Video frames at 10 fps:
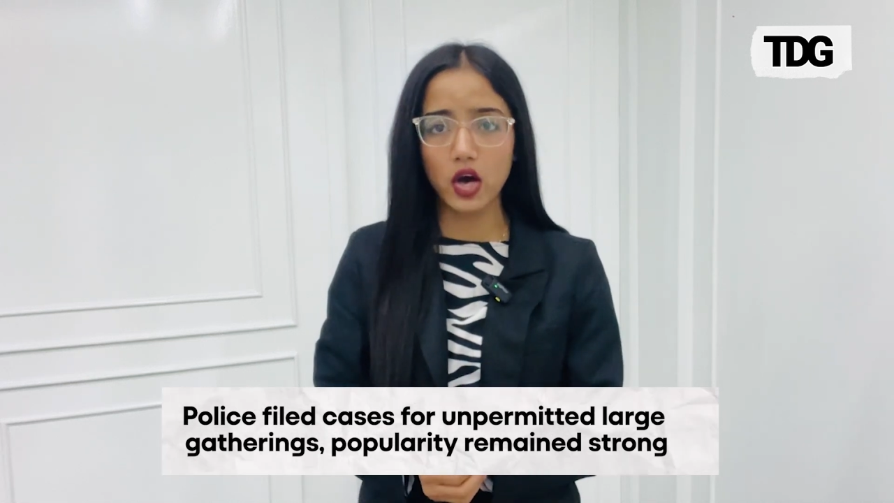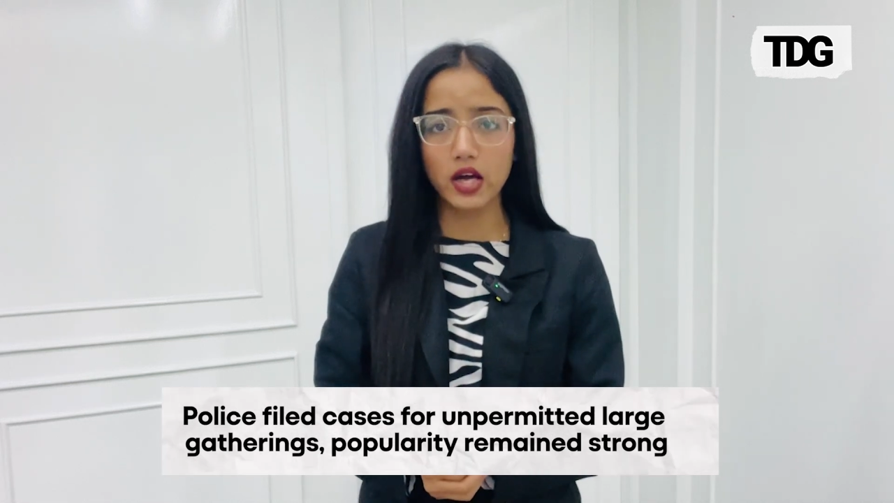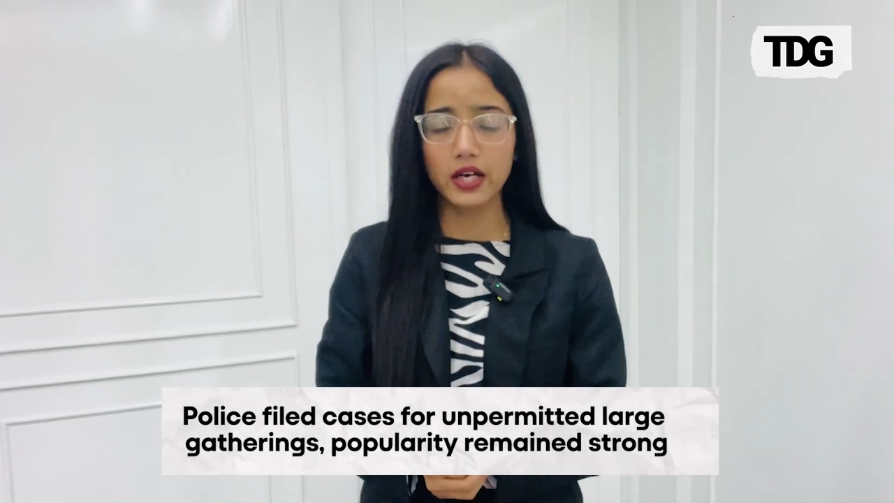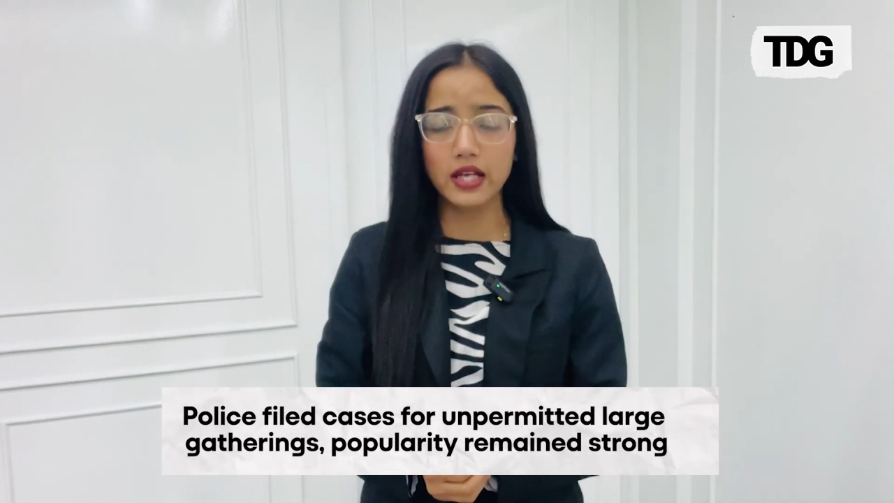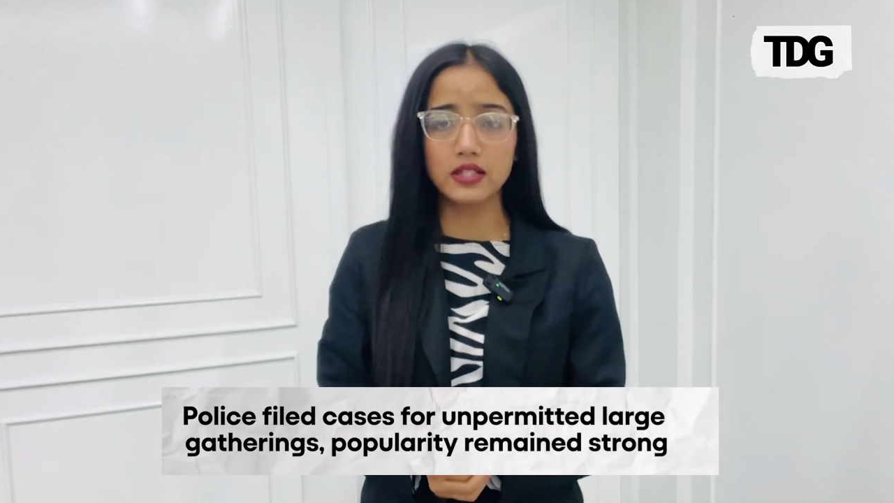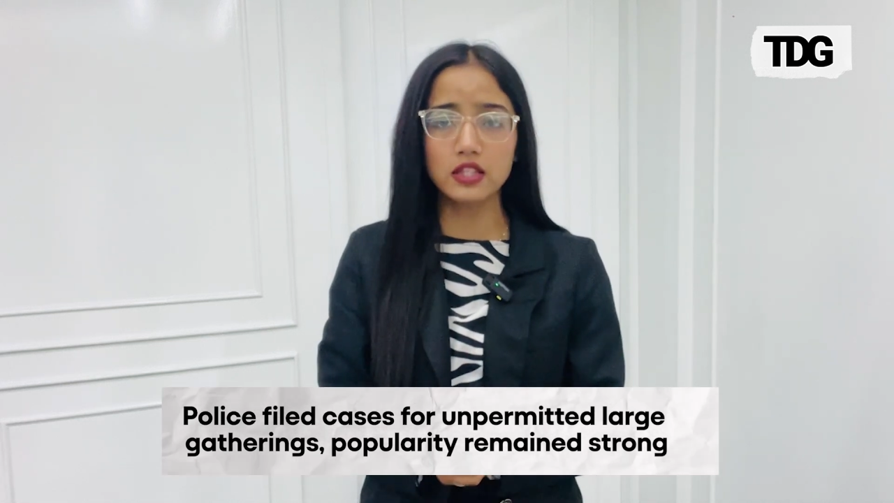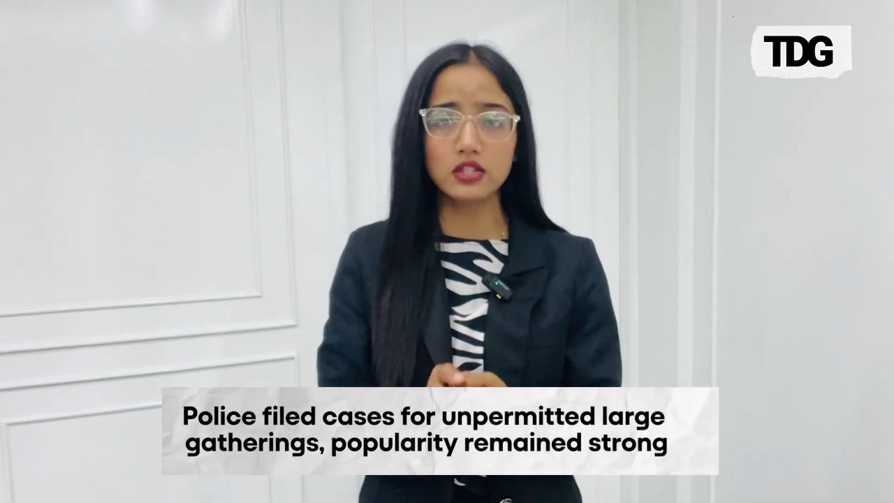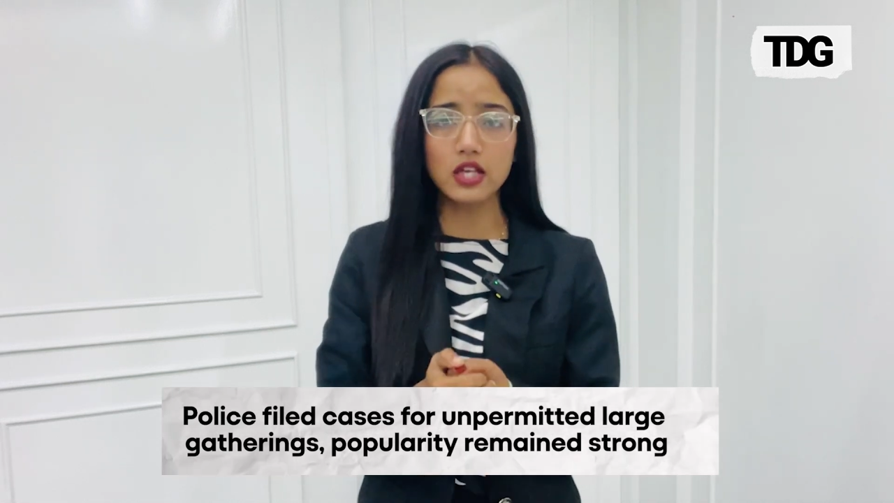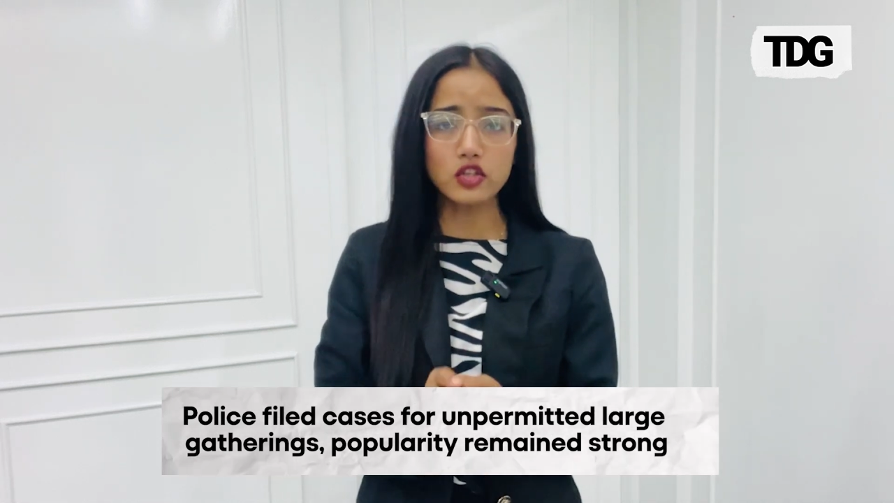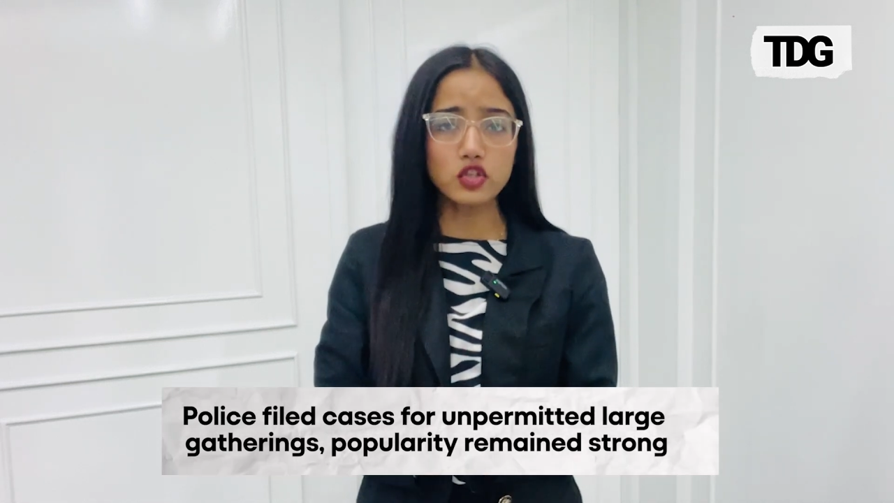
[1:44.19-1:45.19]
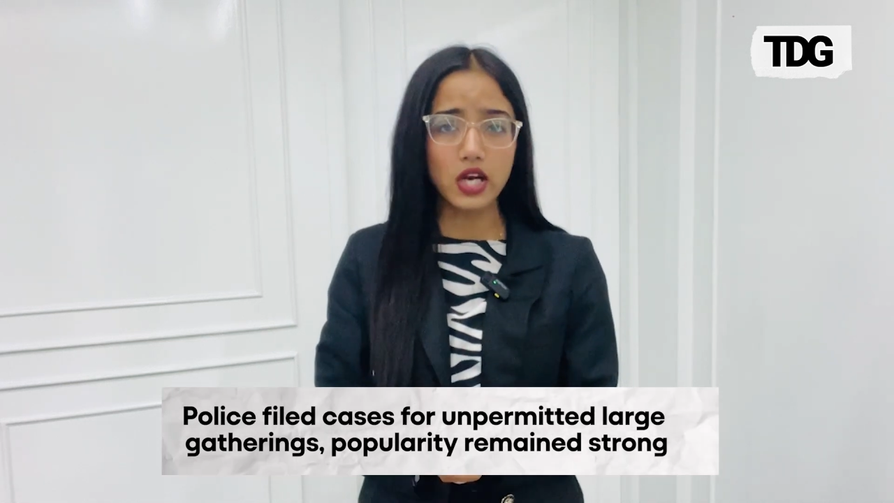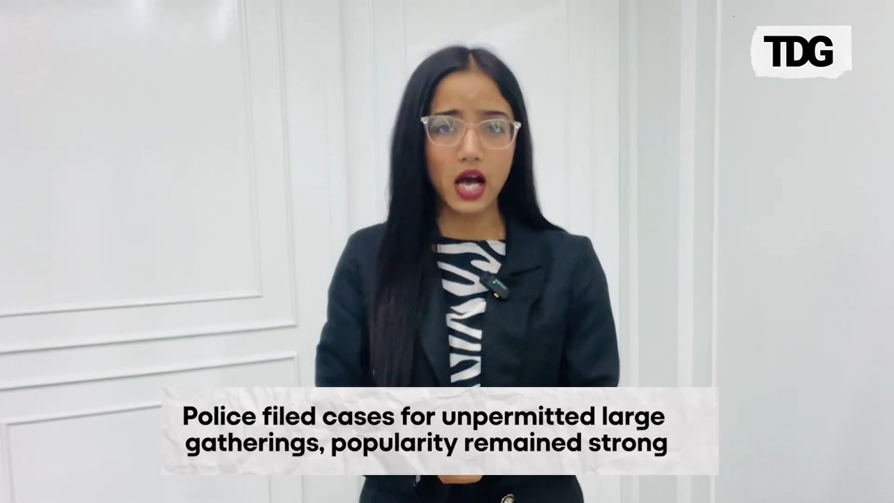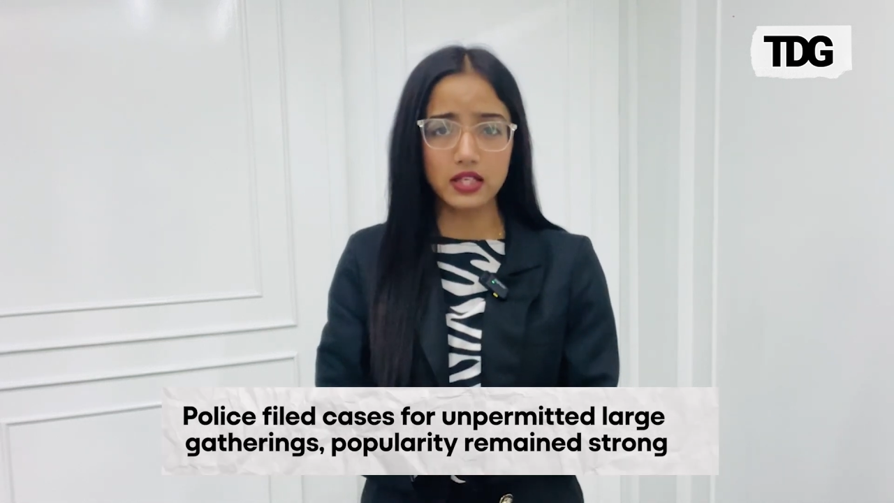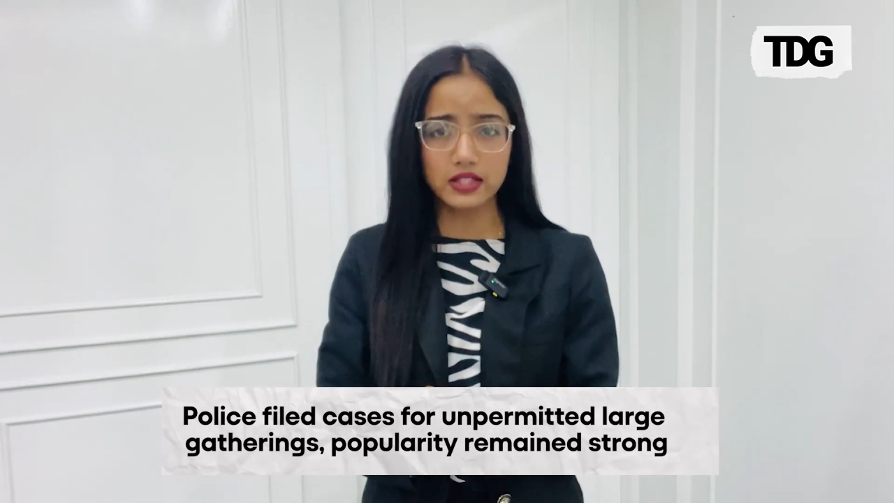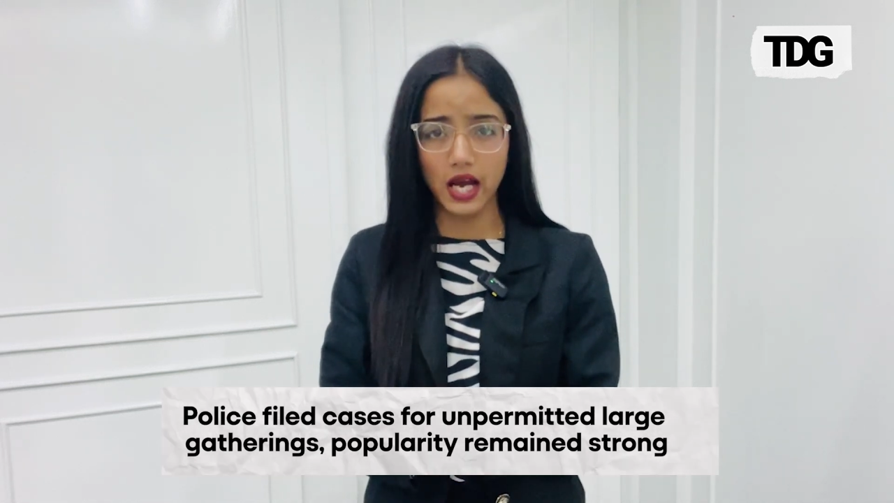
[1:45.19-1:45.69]
organizing such
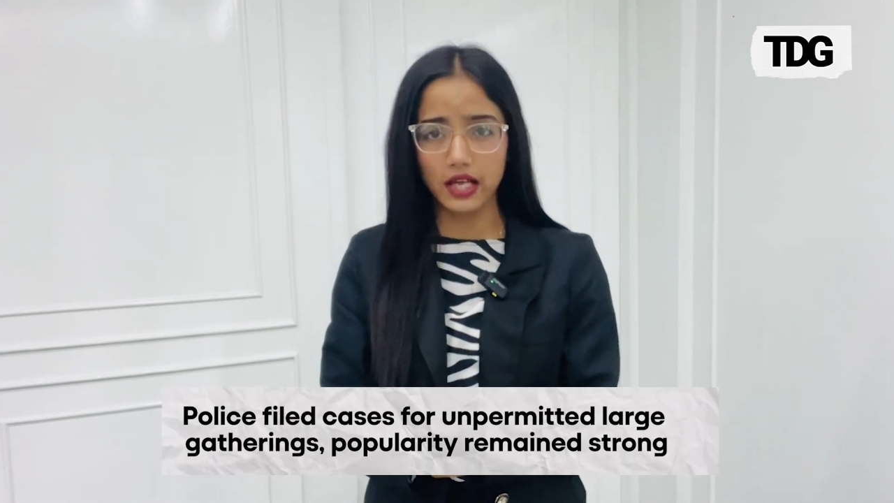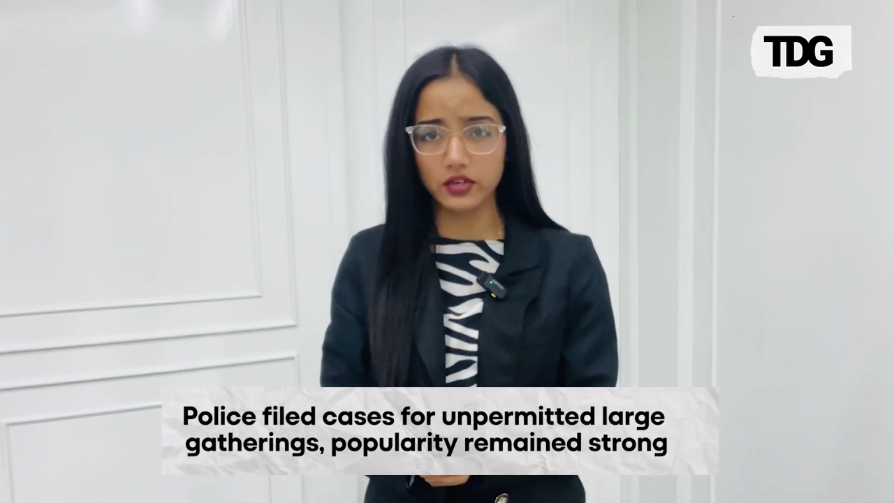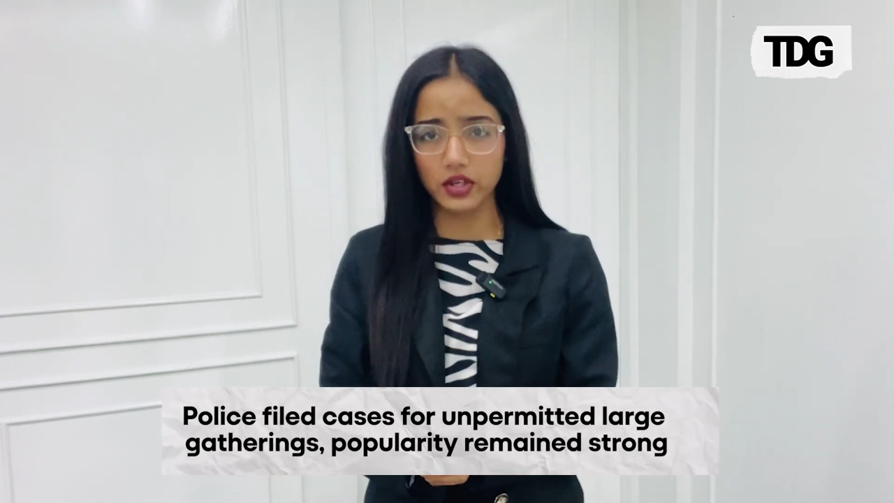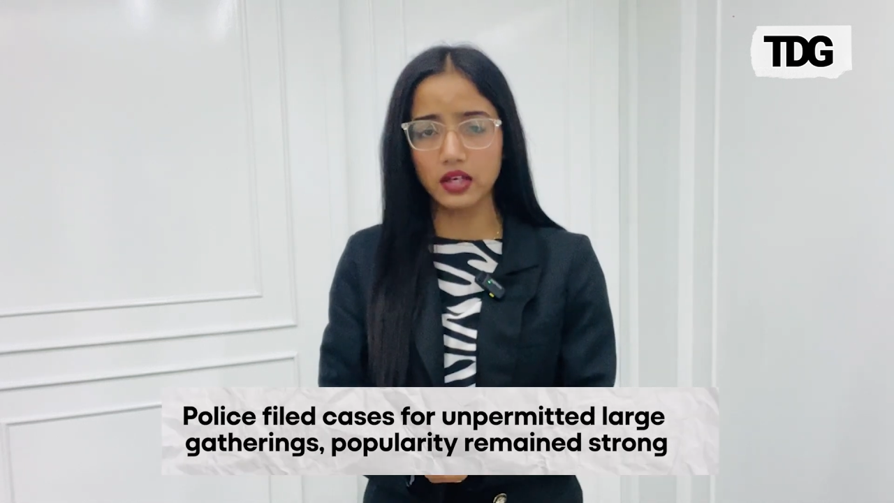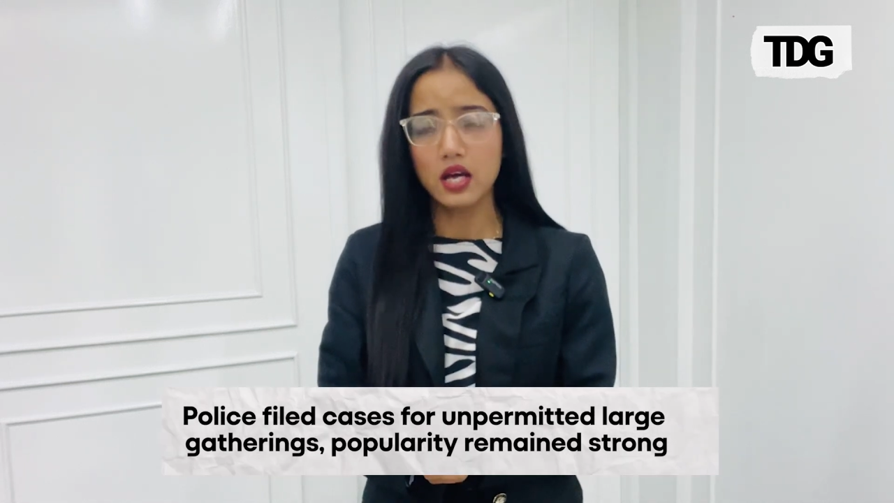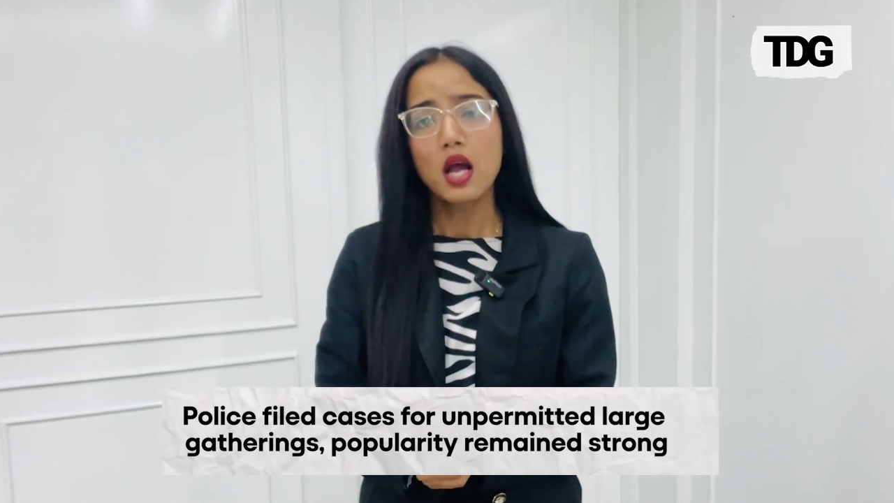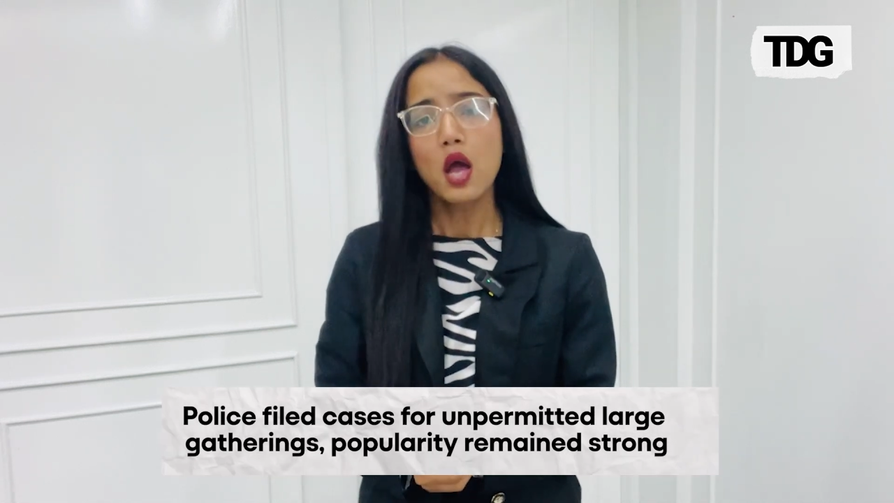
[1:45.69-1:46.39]
large gathering